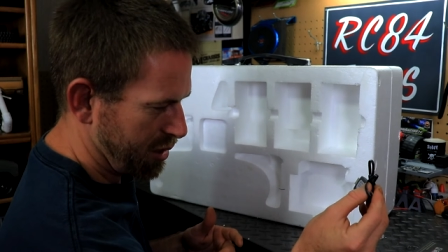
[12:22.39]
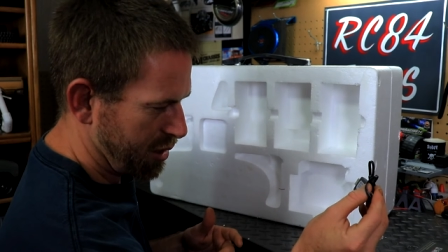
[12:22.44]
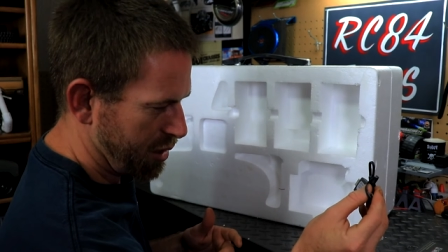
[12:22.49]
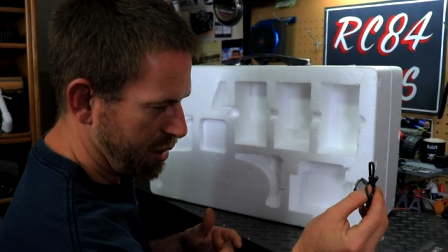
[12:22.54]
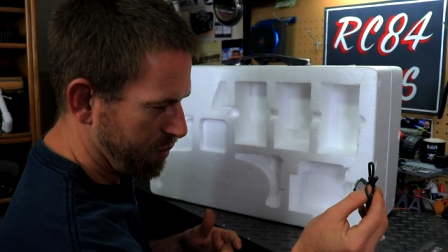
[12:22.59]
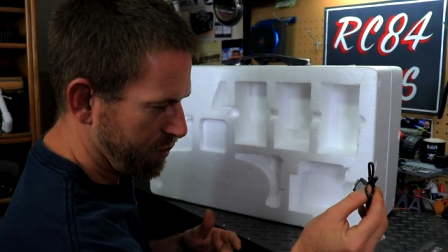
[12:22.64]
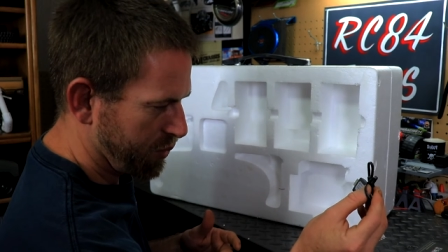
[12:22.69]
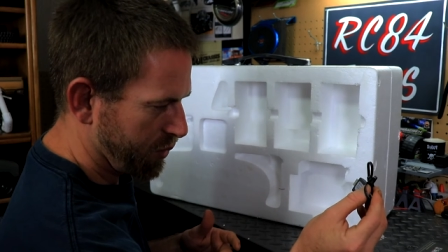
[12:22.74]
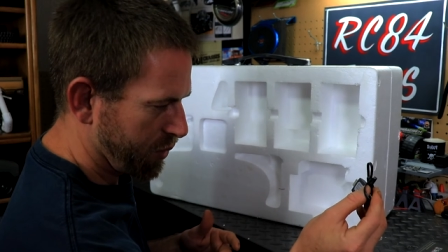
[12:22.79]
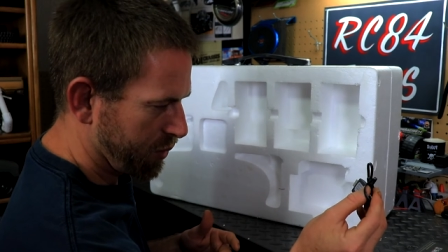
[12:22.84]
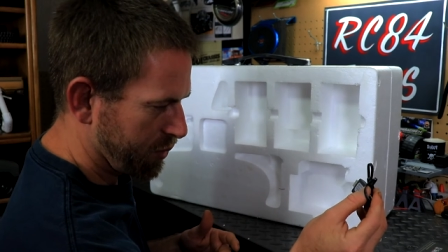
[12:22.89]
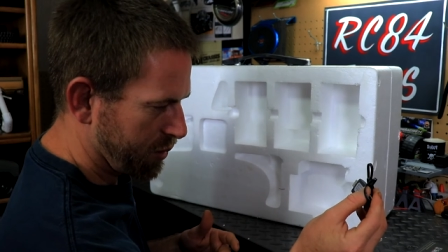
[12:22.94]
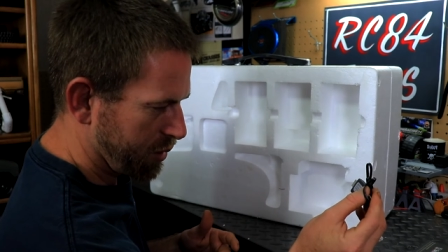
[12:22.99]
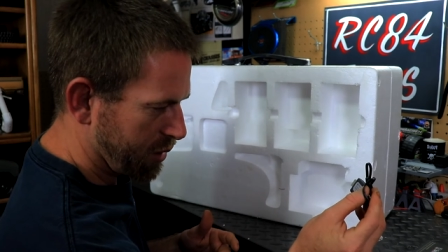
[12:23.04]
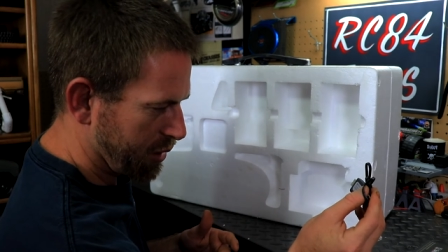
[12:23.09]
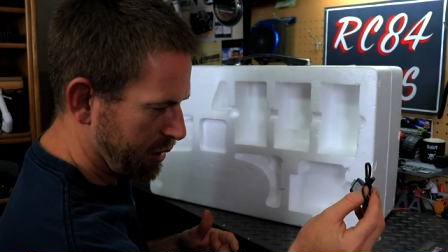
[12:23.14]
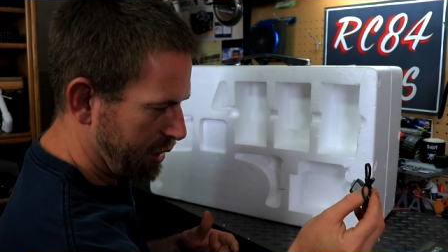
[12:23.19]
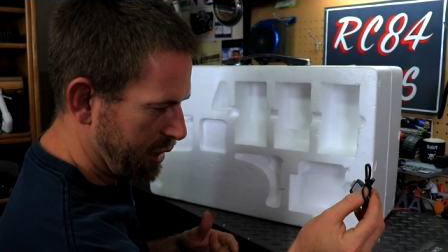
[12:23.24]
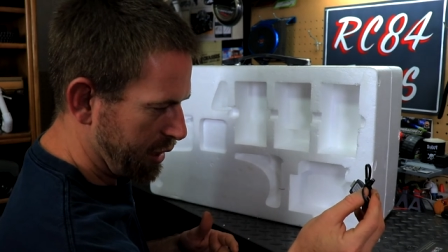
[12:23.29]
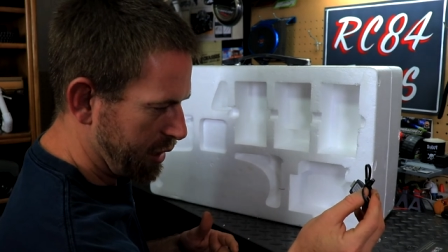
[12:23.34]
input,
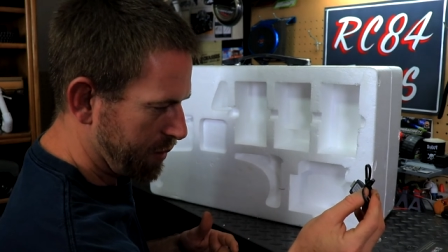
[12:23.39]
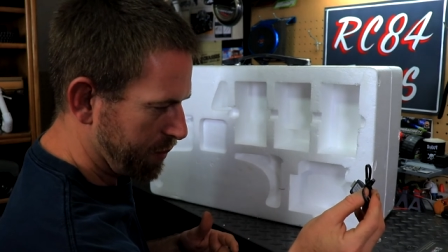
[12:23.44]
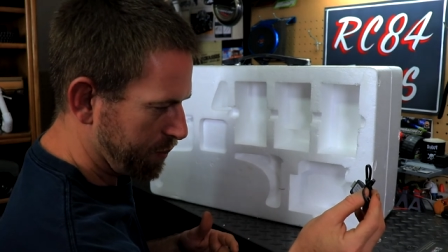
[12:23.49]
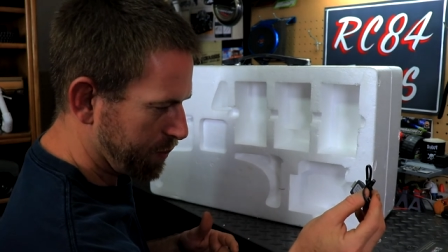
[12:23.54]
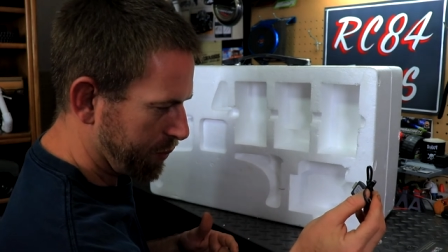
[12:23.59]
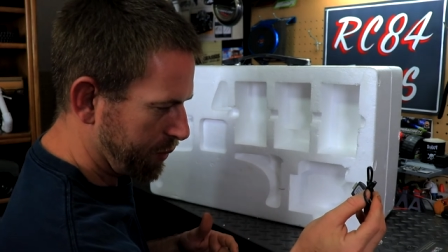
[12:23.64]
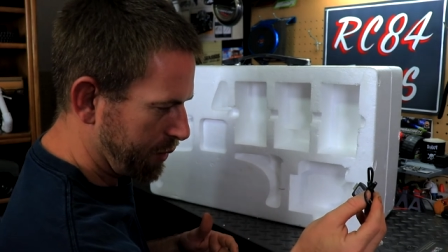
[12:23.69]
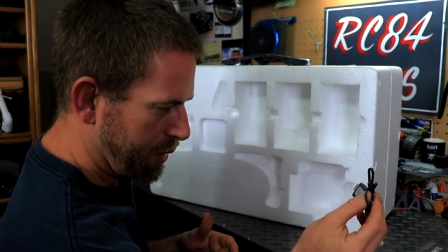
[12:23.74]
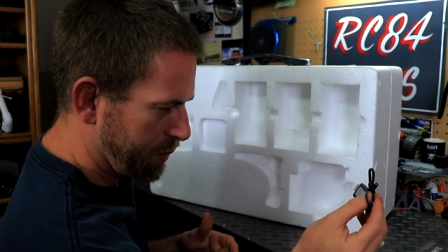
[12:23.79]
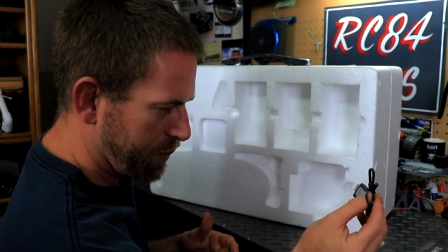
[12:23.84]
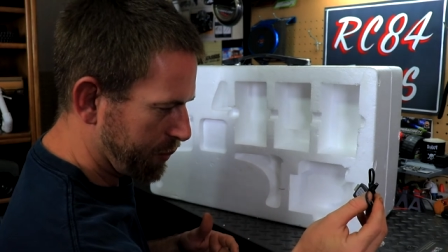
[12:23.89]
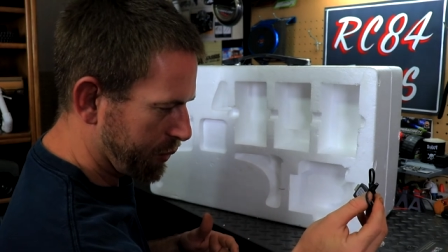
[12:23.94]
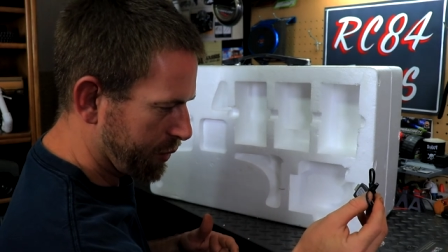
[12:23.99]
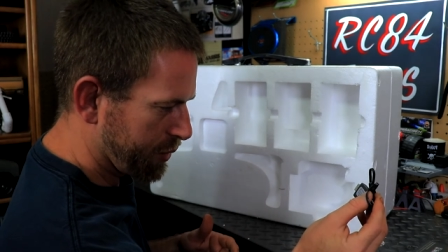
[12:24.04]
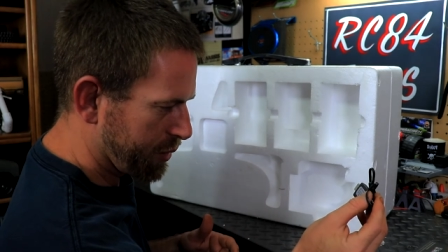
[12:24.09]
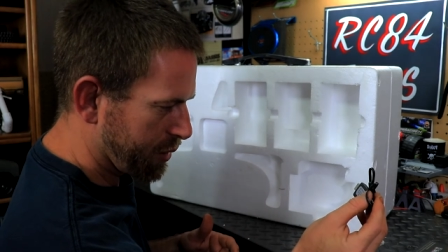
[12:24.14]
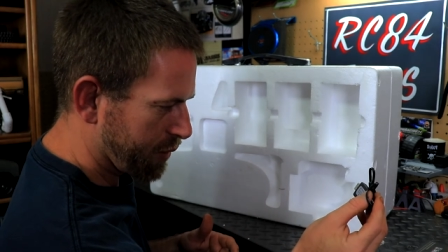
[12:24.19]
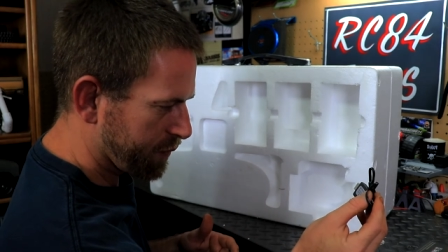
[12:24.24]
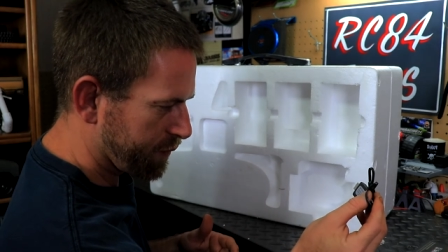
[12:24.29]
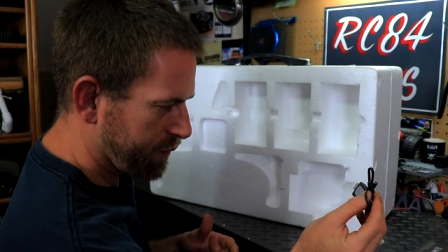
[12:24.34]
uh,
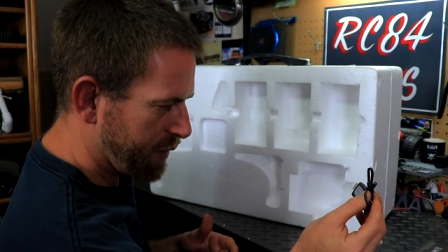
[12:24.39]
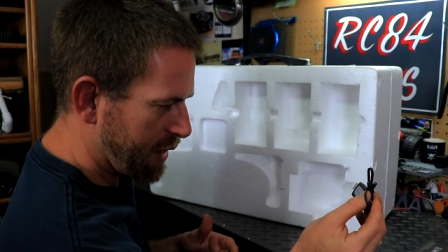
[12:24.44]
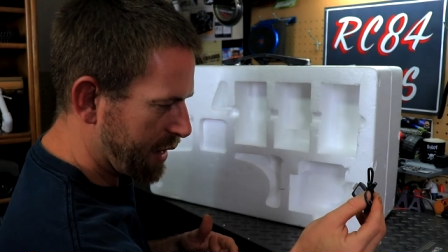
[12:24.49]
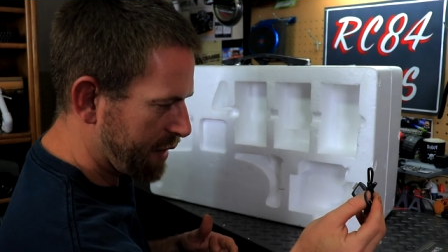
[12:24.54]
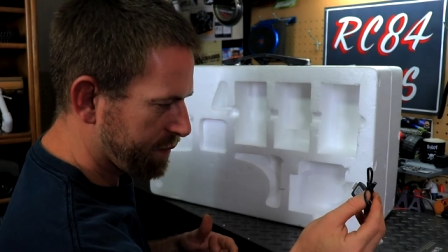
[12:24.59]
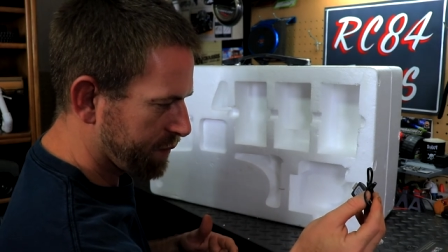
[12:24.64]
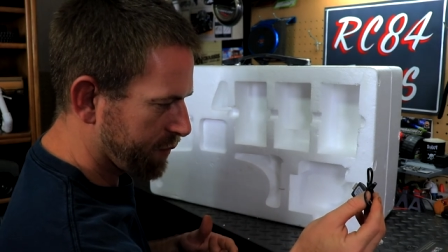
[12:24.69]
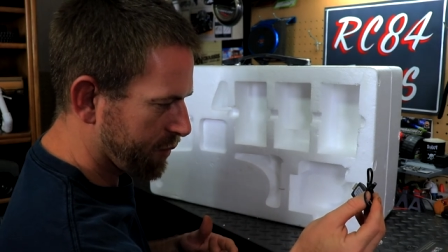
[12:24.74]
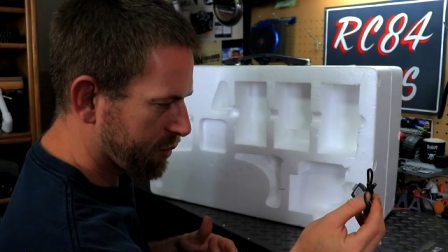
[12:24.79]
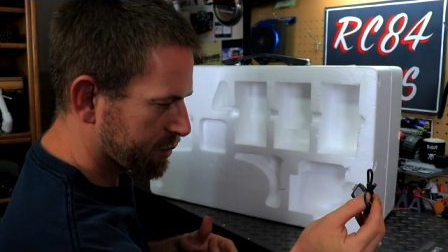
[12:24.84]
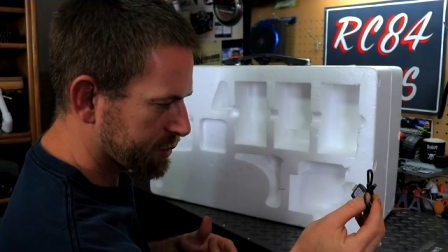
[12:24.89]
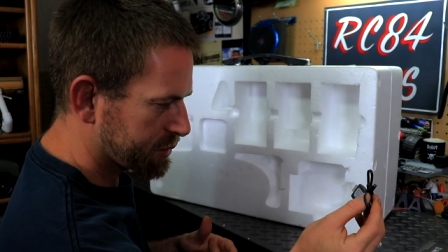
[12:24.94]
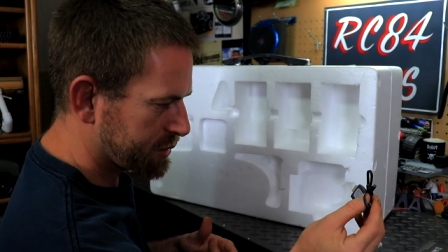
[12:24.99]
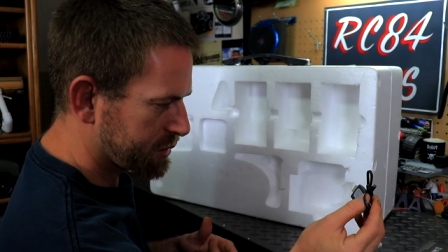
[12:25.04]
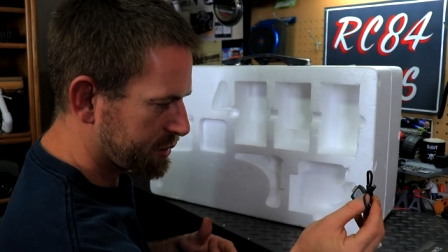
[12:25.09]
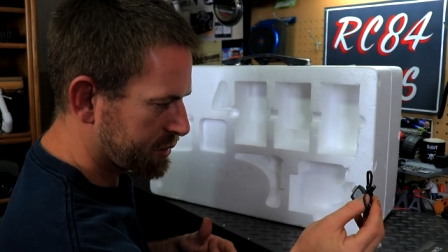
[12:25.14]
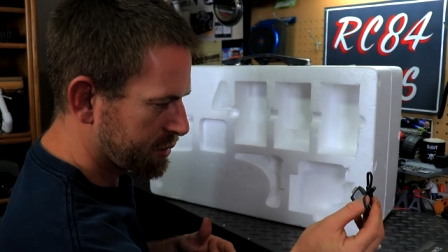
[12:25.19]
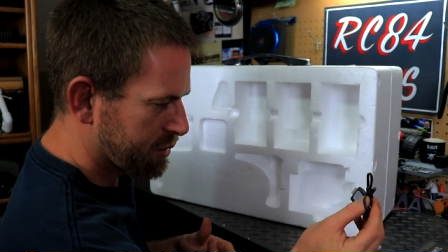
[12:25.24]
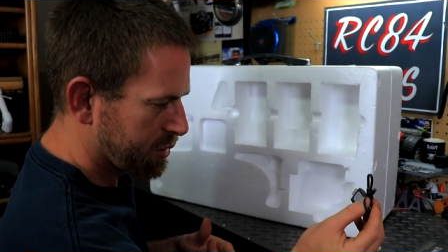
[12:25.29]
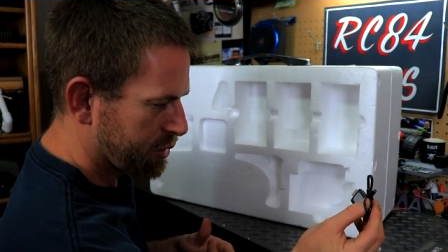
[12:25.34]
input of 5
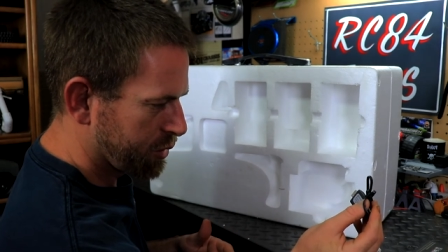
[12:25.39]
volts,